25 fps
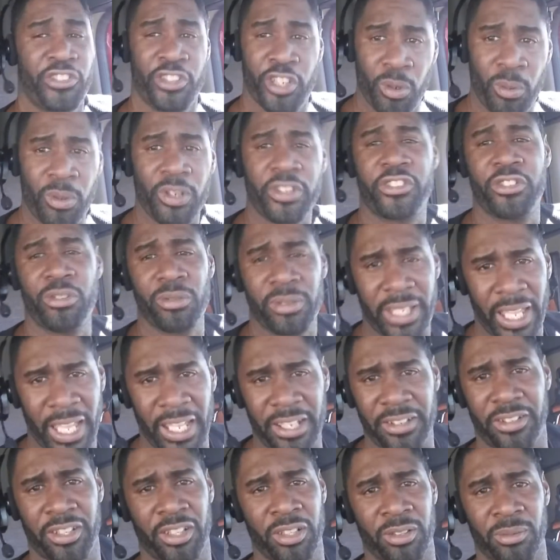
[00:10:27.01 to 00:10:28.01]
Do what you
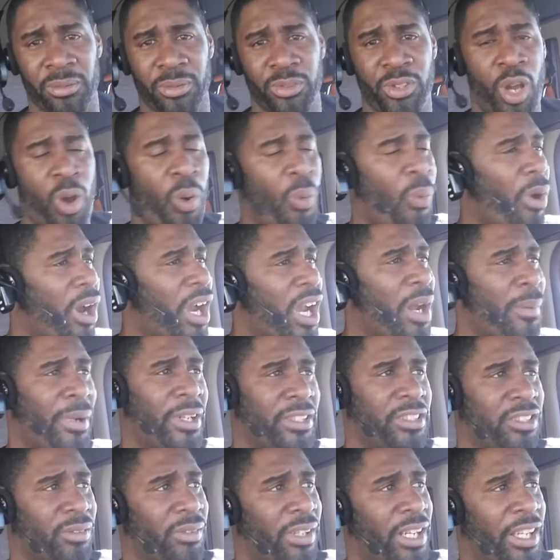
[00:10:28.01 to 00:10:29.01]
can do. Don't worry
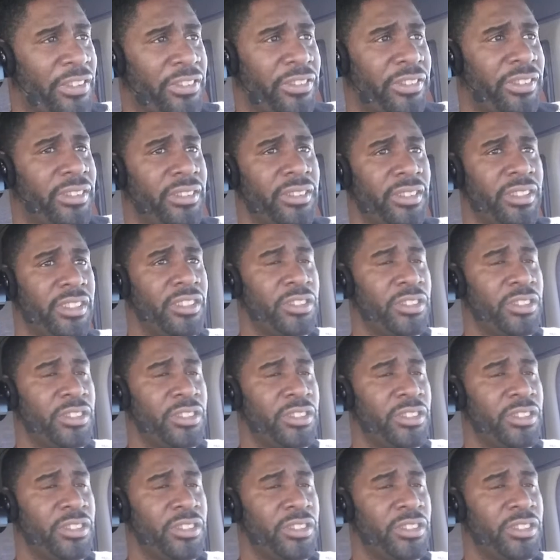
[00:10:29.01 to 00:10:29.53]
about the rest.